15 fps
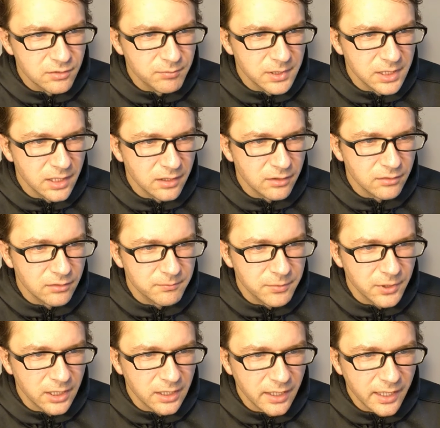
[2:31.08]
To be a good
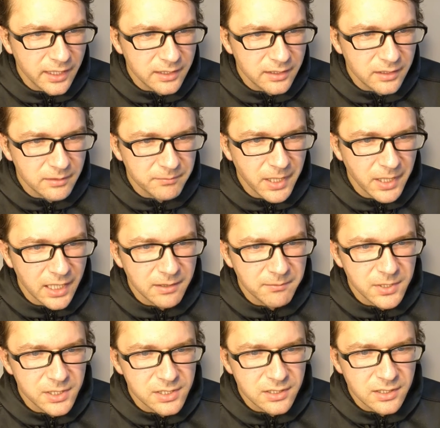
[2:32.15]
bricklayer, a packer
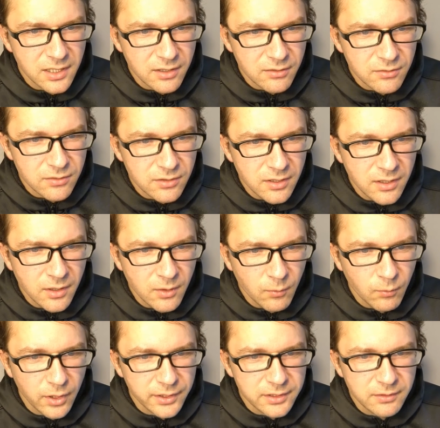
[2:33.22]
must know
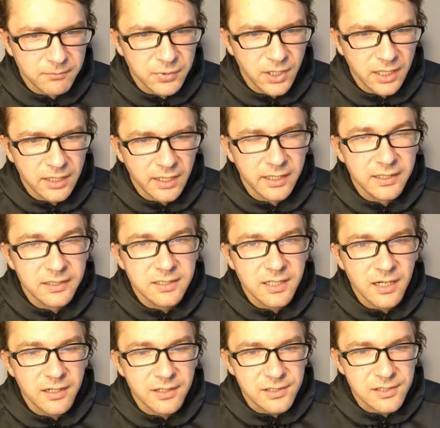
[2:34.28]
what a bricklayer
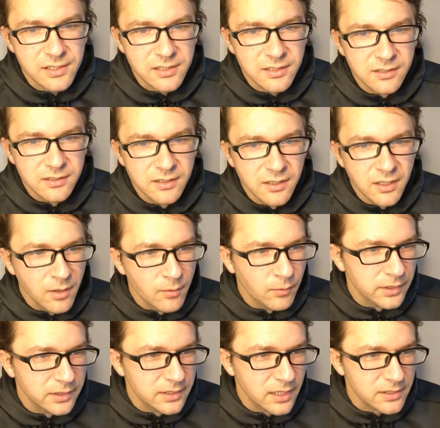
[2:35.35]
does.
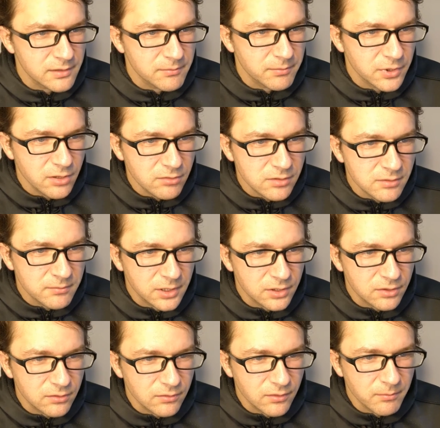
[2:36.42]
What does a programmer
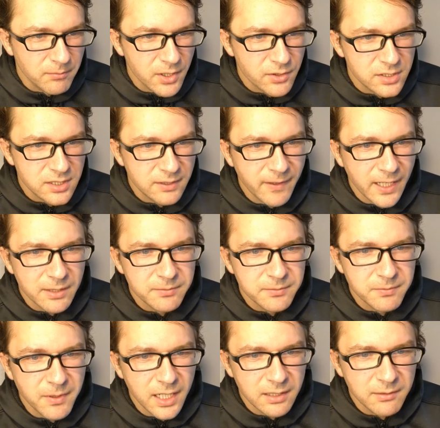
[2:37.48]
do? The most
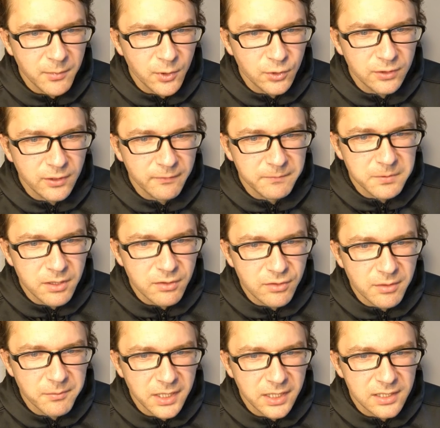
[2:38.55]
developed packer model of
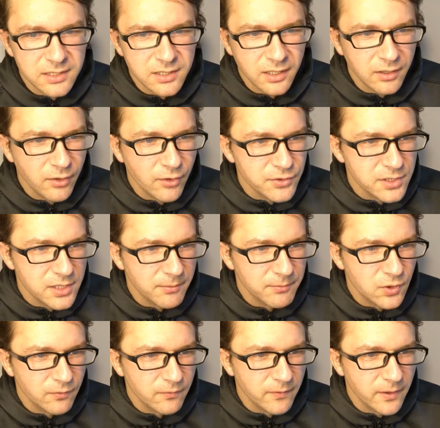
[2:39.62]
programming is the
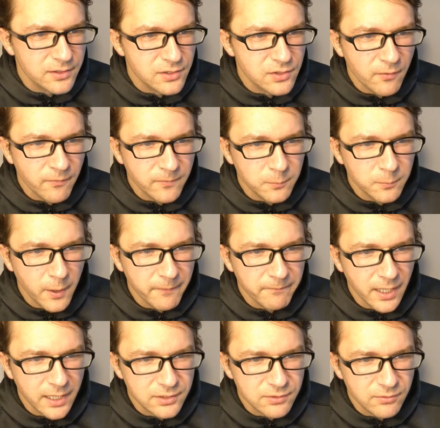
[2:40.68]
concept of a software
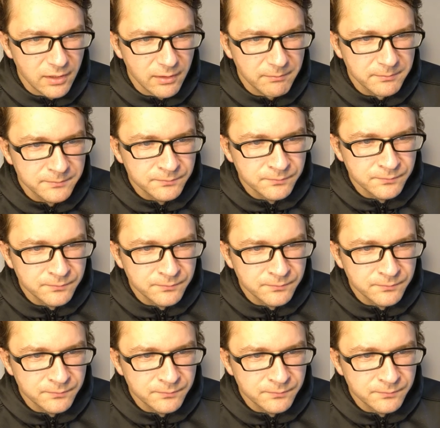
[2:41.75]
factory.